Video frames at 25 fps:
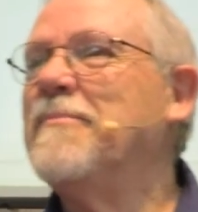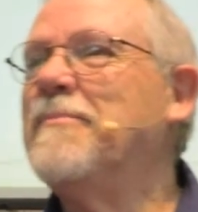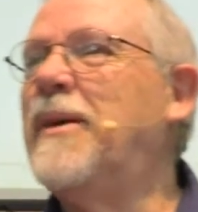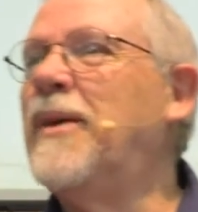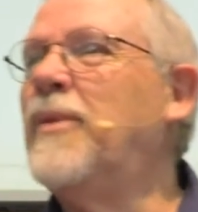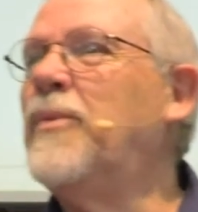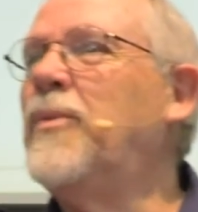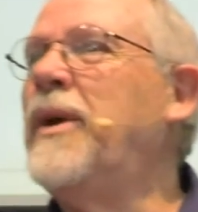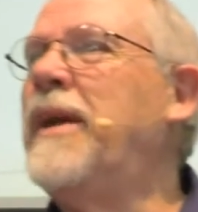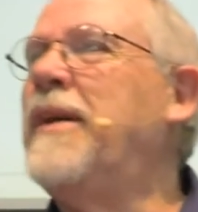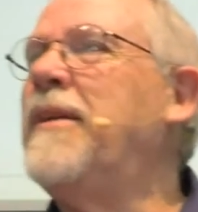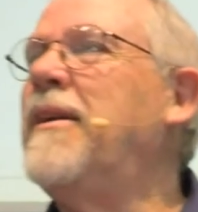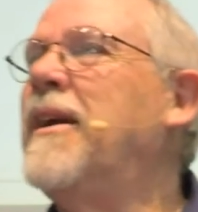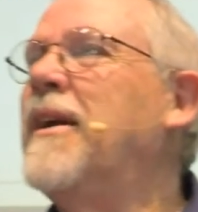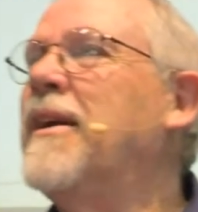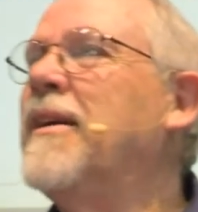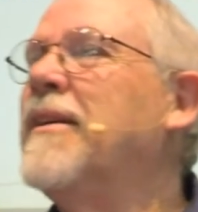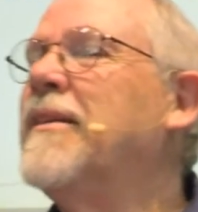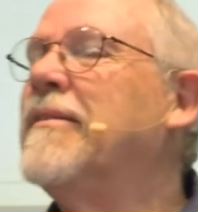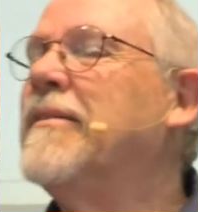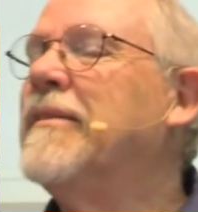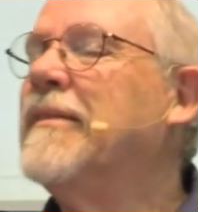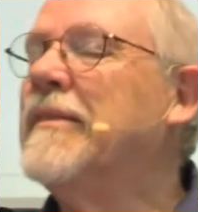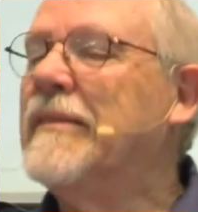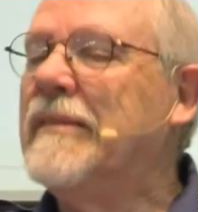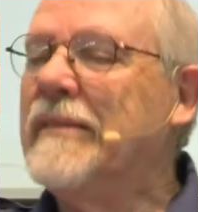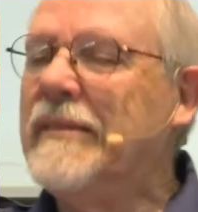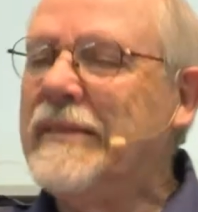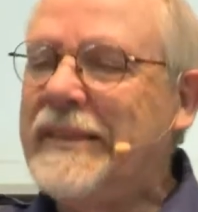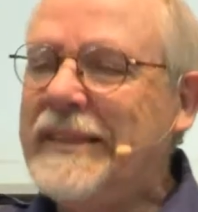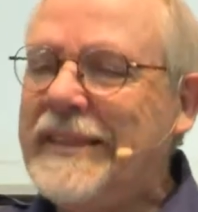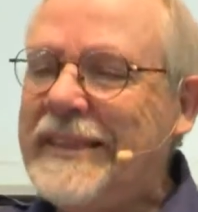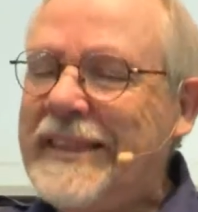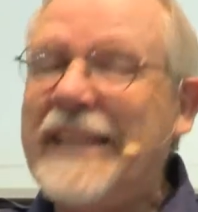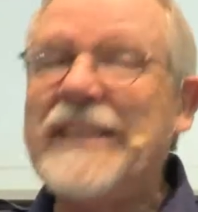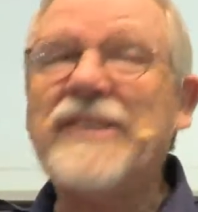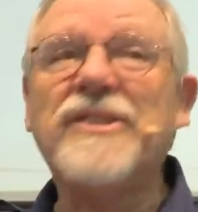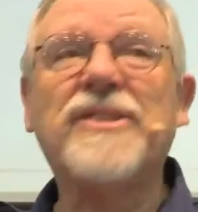But we
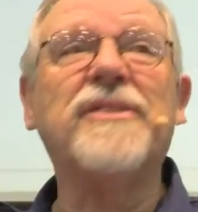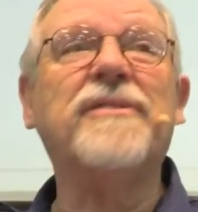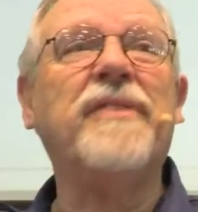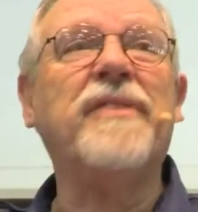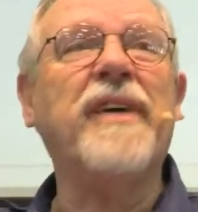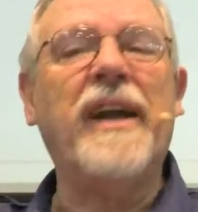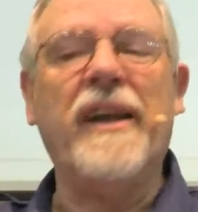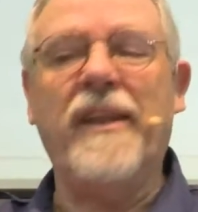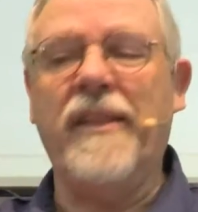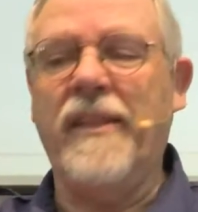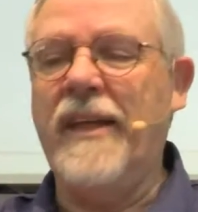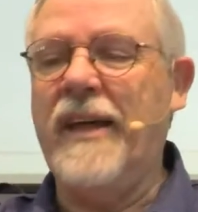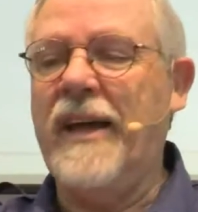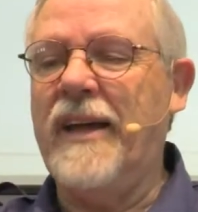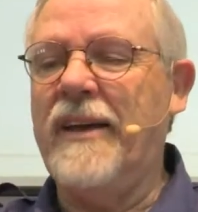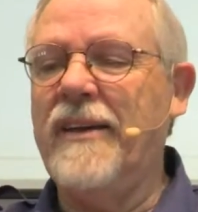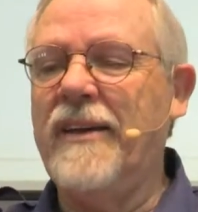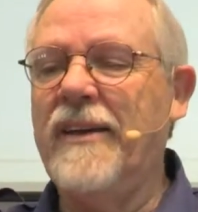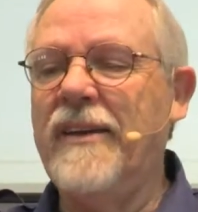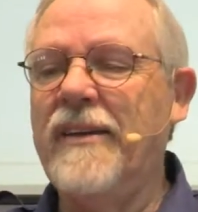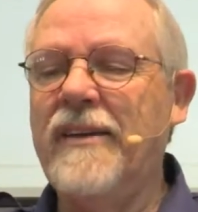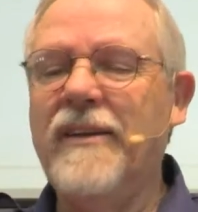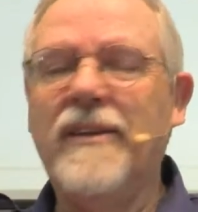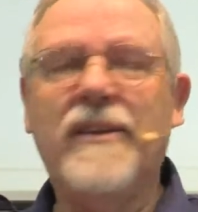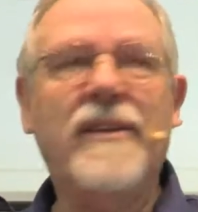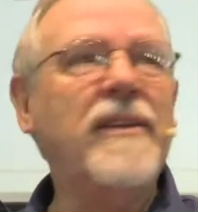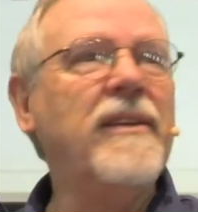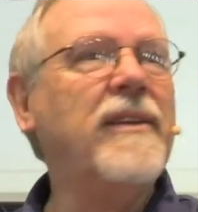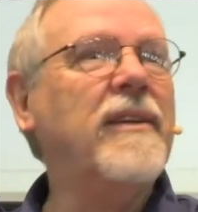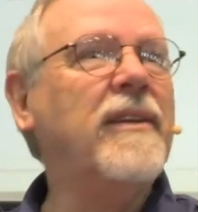testify to that